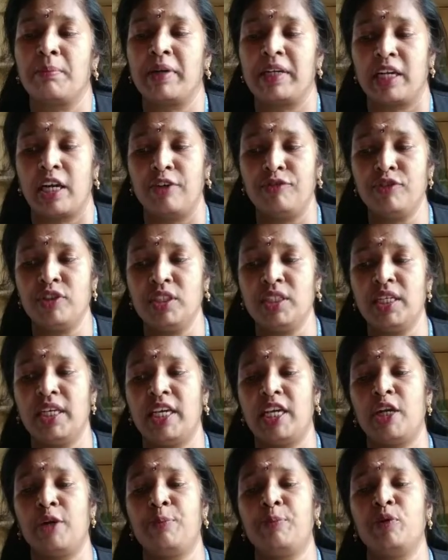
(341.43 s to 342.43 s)
but after the
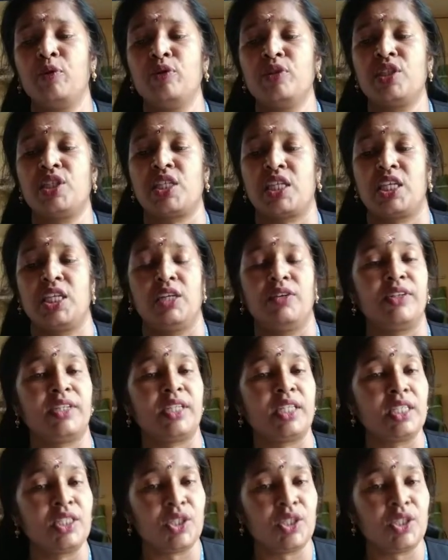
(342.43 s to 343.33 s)
airport security